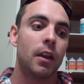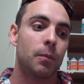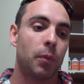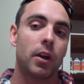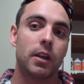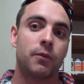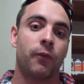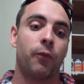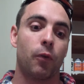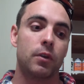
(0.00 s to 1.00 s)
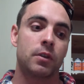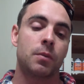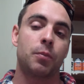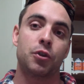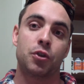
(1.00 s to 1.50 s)
is forced
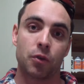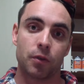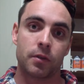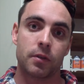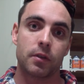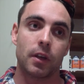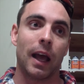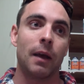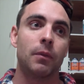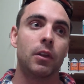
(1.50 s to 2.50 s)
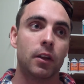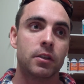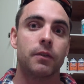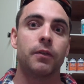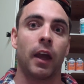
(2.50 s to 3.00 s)
to produce
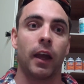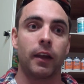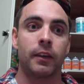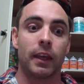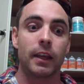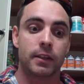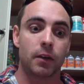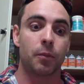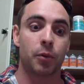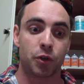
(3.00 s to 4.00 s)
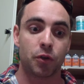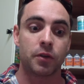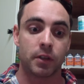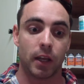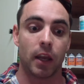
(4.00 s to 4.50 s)
lots of things that are
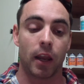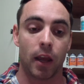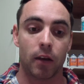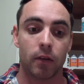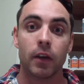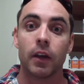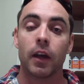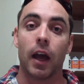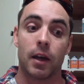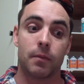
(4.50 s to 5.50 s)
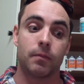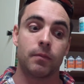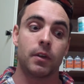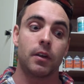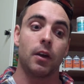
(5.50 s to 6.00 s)
produced in our
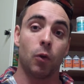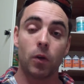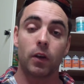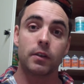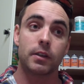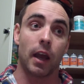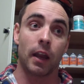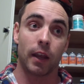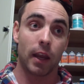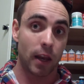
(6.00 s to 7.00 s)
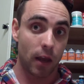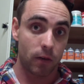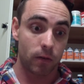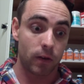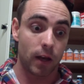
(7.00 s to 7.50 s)
organs and in
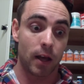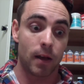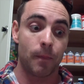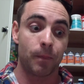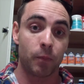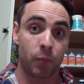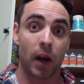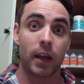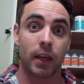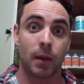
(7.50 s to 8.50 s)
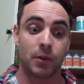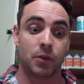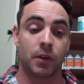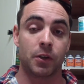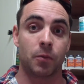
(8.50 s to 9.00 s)
our brain
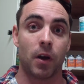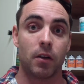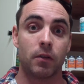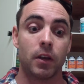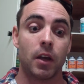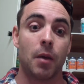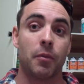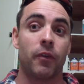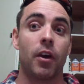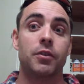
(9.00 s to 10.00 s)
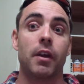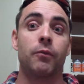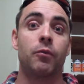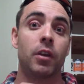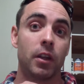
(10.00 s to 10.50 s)
chemistry as well. Provided you
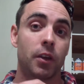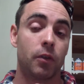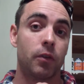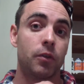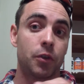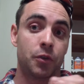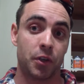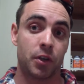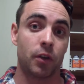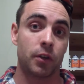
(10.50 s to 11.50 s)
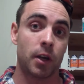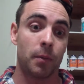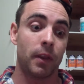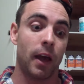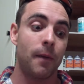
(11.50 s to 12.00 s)
have really good nutrition on
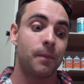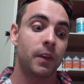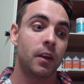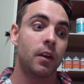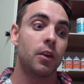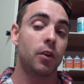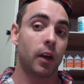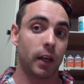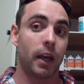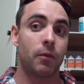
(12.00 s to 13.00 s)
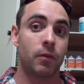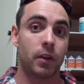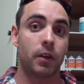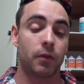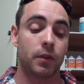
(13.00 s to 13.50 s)
top of that, you're going to get
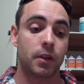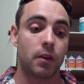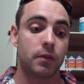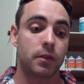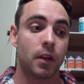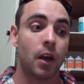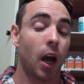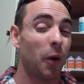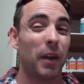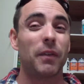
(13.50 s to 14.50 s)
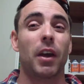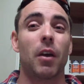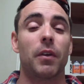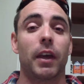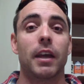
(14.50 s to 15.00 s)
really good results. I would even
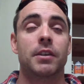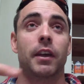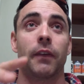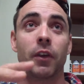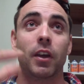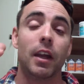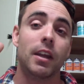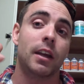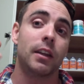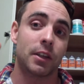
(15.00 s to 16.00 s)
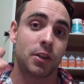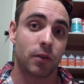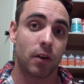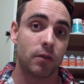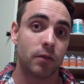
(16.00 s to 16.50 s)
go and get, so if you can get your
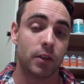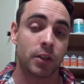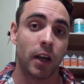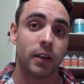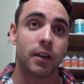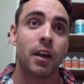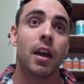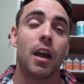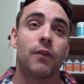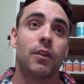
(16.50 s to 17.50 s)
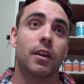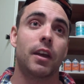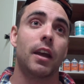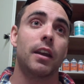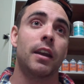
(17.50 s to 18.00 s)
cholesterol checked, if you can
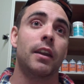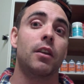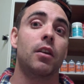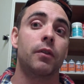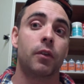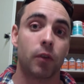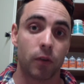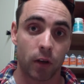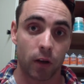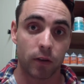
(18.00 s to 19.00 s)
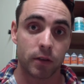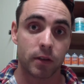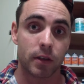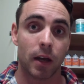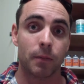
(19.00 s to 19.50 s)
get another lot of
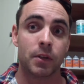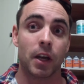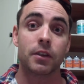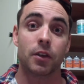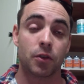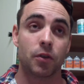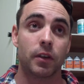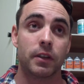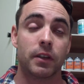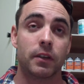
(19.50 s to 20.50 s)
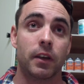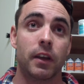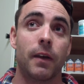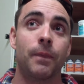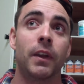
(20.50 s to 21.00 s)
glucose checked, so sugars, things like
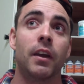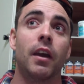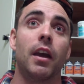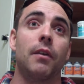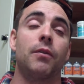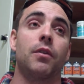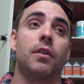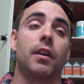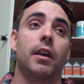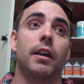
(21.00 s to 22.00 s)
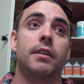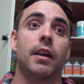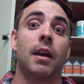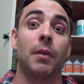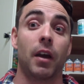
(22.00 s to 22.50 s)
that, if you can get
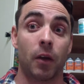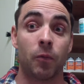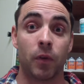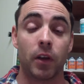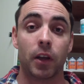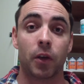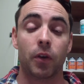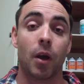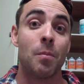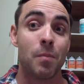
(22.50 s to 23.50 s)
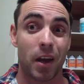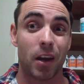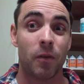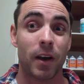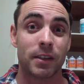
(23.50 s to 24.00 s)
a really good
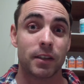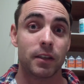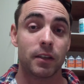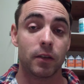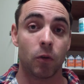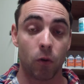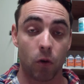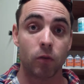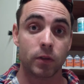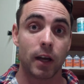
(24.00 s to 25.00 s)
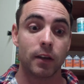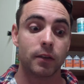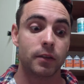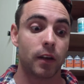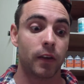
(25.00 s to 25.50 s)
amino acid all
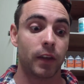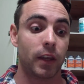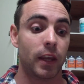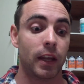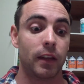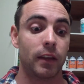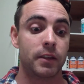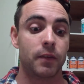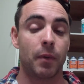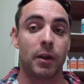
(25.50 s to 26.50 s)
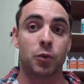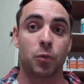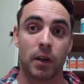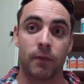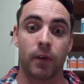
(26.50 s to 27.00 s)
done, so I think you can get a list of about
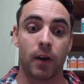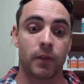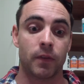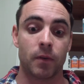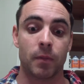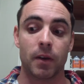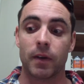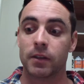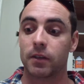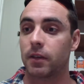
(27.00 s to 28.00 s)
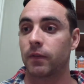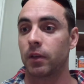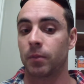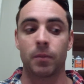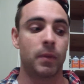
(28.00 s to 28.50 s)
25 different amino acids. I've
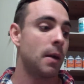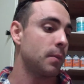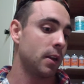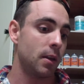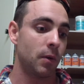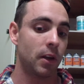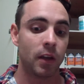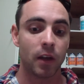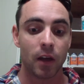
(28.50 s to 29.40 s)
got a bit of paper here, but